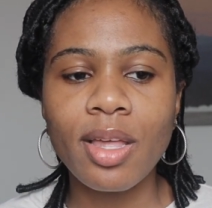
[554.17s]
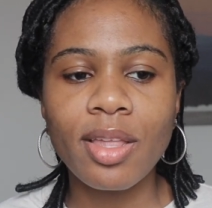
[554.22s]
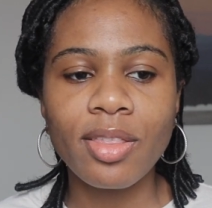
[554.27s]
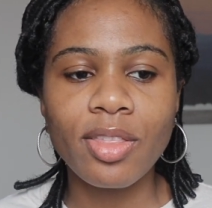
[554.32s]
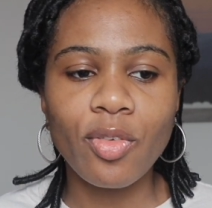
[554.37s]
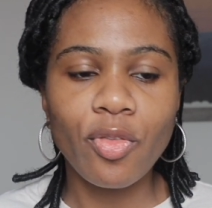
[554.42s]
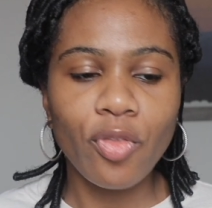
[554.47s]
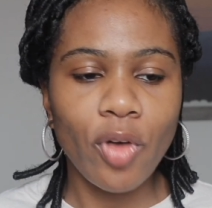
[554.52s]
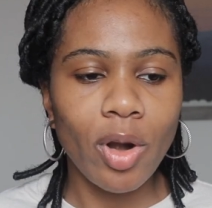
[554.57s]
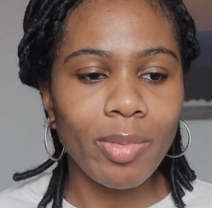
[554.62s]

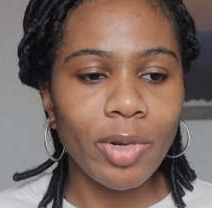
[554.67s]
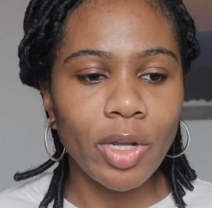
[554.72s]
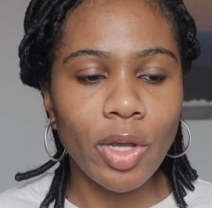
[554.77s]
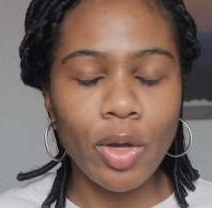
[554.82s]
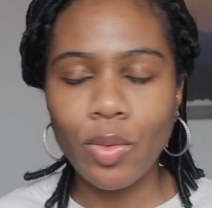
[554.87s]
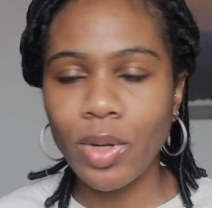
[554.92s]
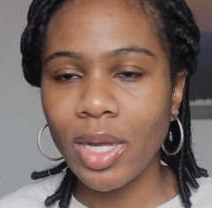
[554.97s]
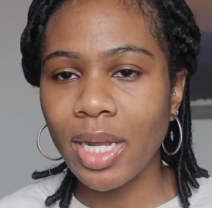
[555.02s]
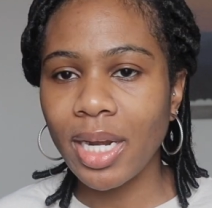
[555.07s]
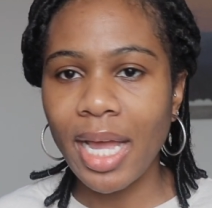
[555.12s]
the
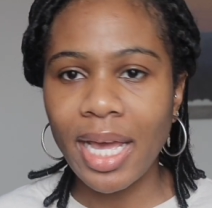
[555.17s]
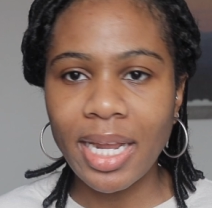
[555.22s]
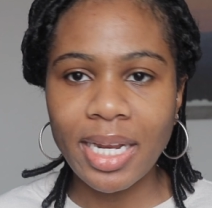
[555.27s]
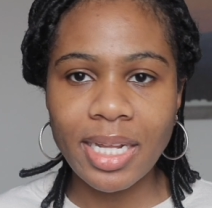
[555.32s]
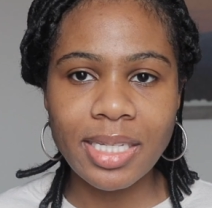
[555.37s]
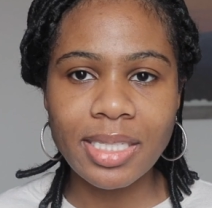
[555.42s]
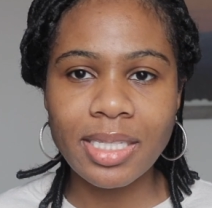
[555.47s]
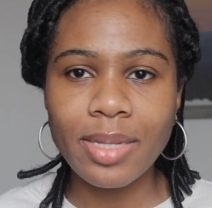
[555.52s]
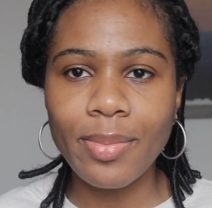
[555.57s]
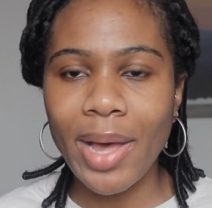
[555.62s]

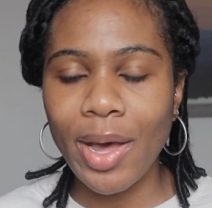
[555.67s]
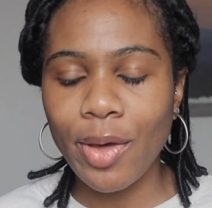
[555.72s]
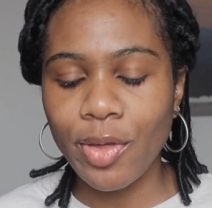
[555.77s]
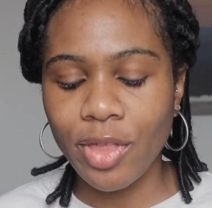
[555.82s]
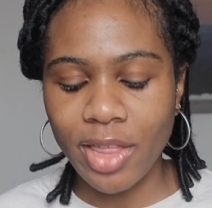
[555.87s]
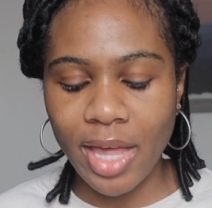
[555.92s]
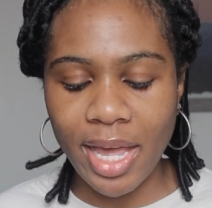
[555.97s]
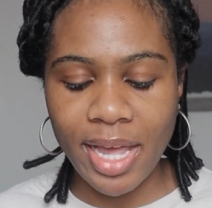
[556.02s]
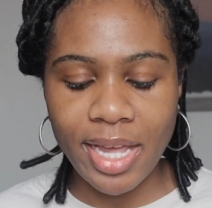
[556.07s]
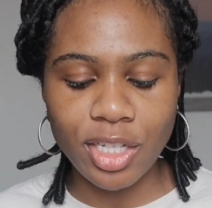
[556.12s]
pharmacokinetics about
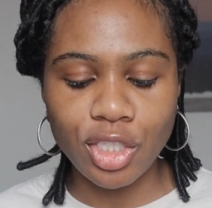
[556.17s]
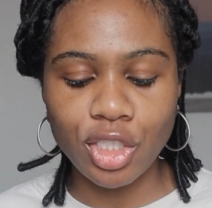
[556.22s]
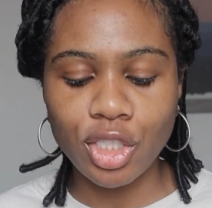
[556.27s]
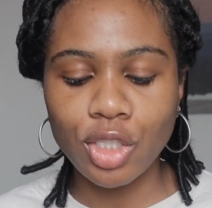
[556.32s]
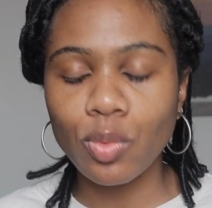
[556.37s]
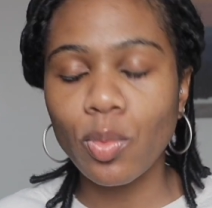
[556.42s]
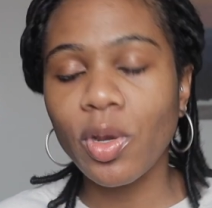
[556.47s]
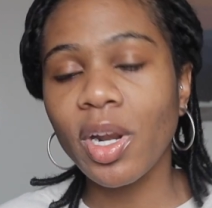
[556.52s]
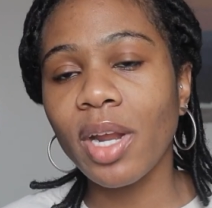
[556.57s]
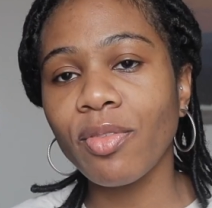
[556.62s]
things,
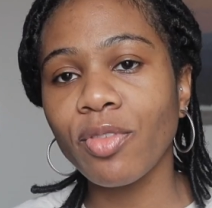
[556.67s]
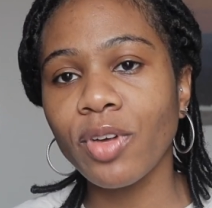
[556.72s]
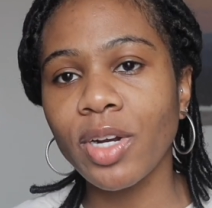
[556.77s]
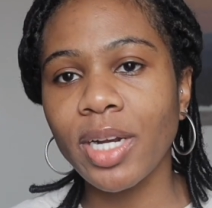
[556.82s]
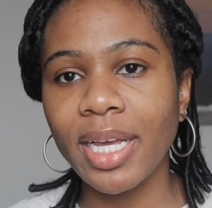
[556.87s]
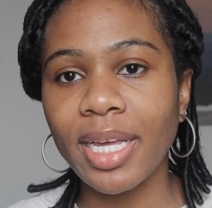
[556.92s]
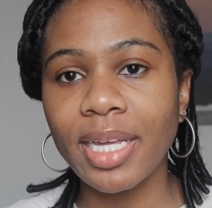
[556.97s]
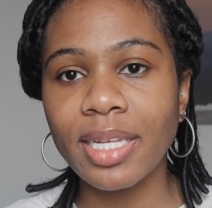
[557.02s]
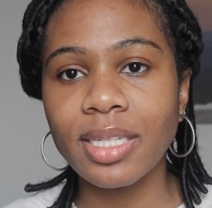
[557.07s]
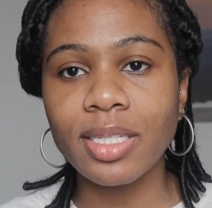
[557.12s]
just whatever it
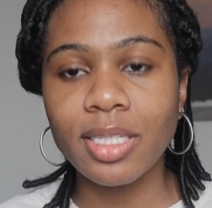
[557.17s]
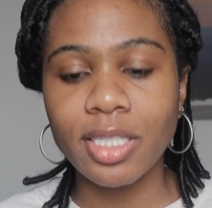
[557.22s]
is.